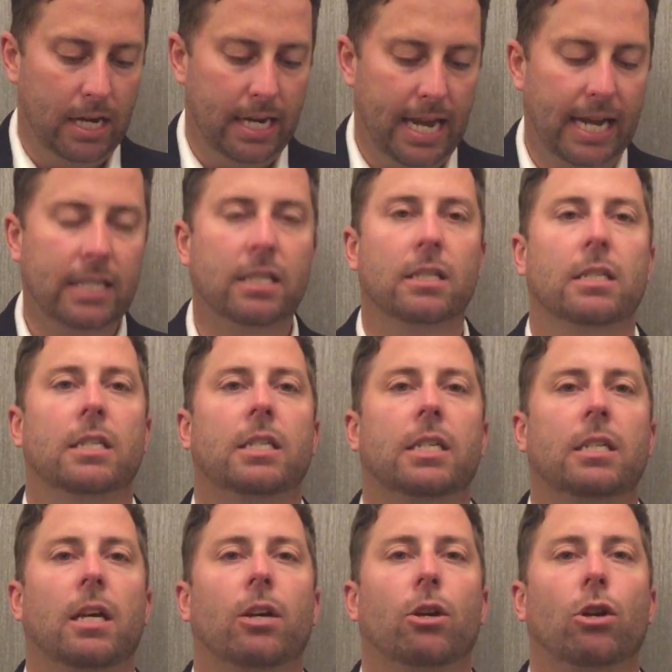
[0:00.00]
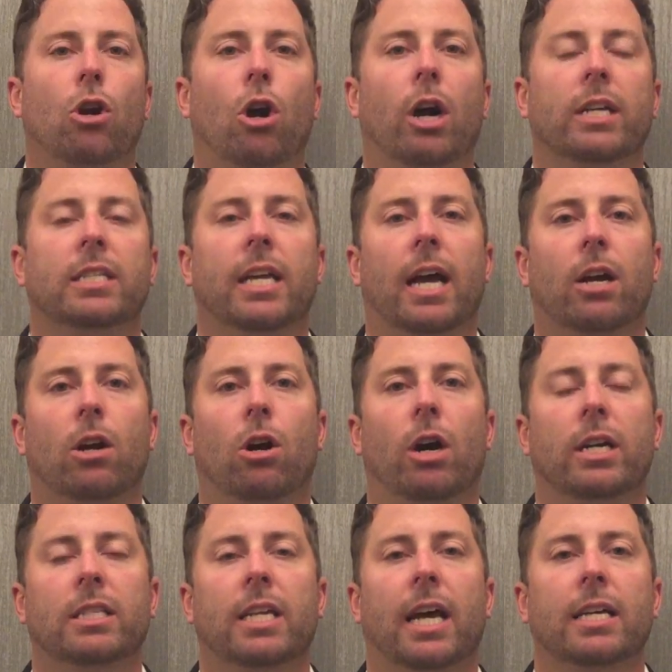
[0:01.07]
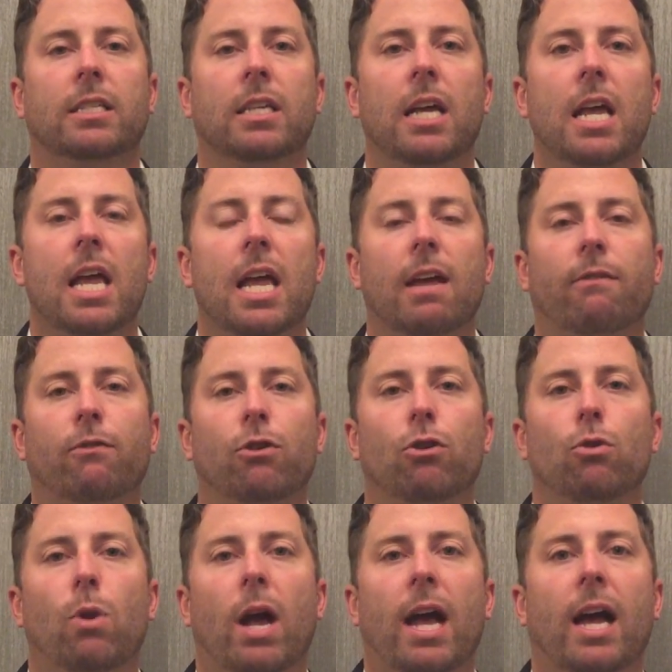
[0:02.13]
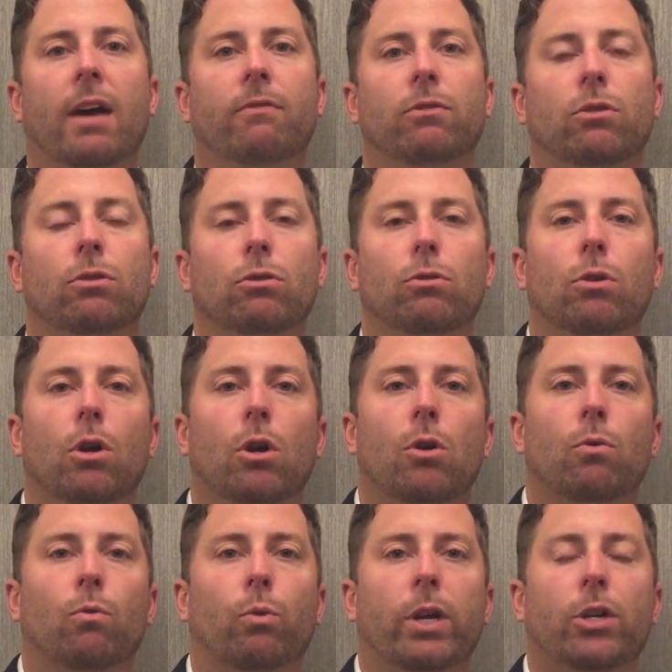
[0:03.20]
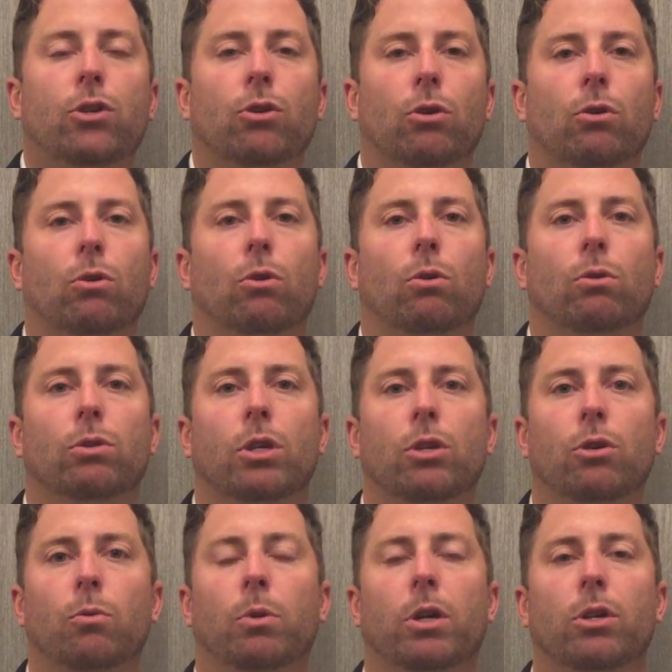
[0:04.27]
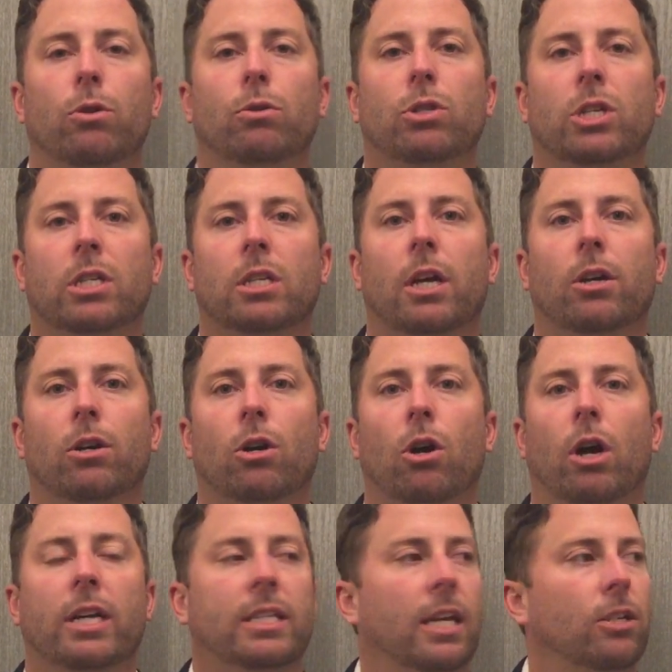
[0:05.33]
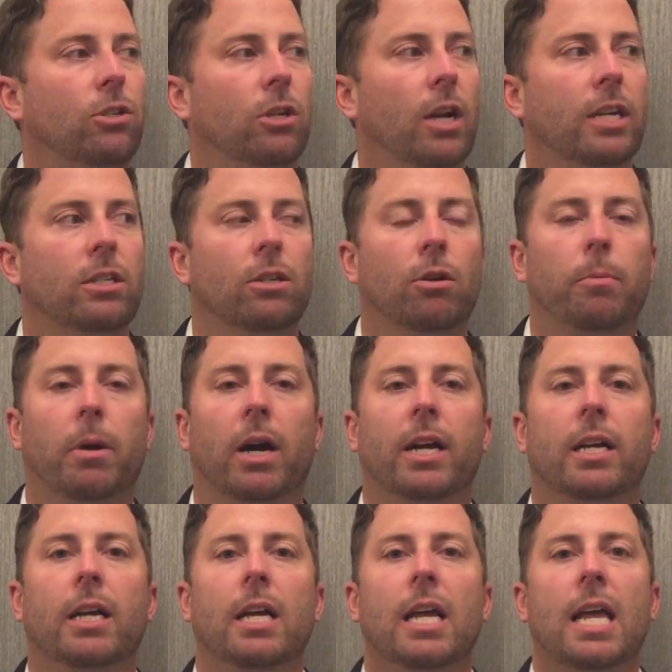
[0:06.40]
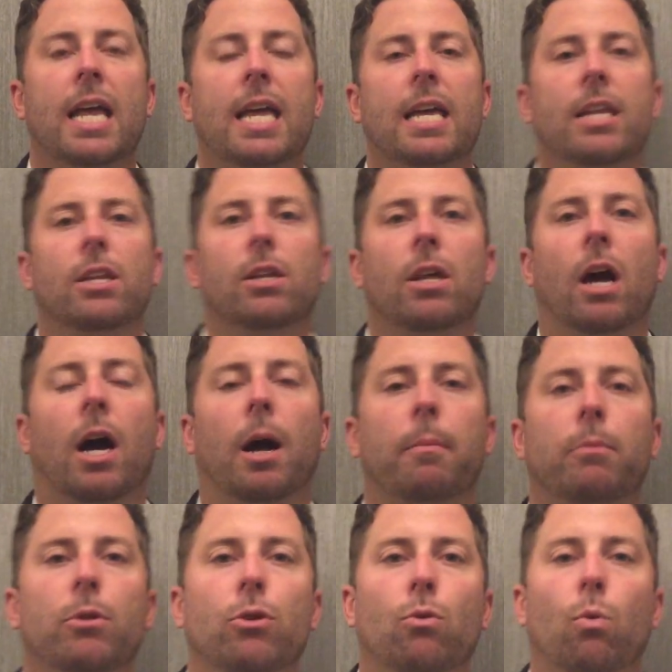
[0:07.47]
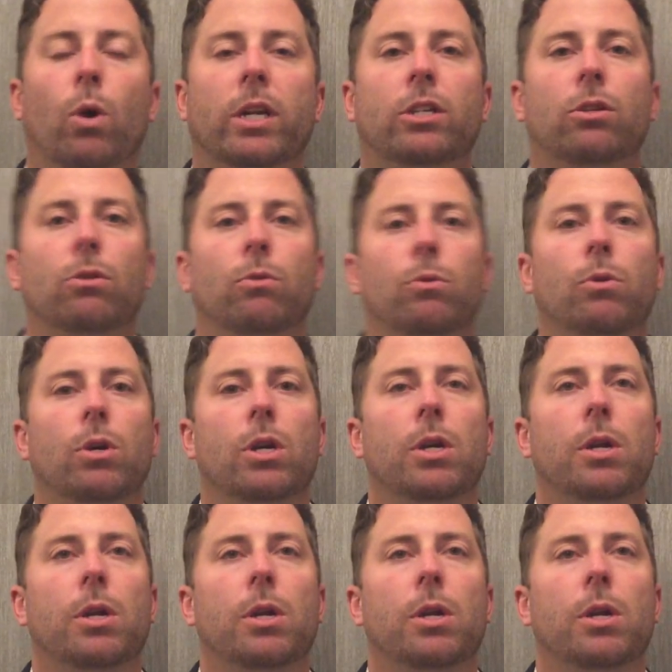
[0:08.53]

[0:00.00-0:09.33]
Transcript: Next is a six hundred contact contest. If you have to reach your goals and you want to do six hundred contests, you guys can go by, and um, you want to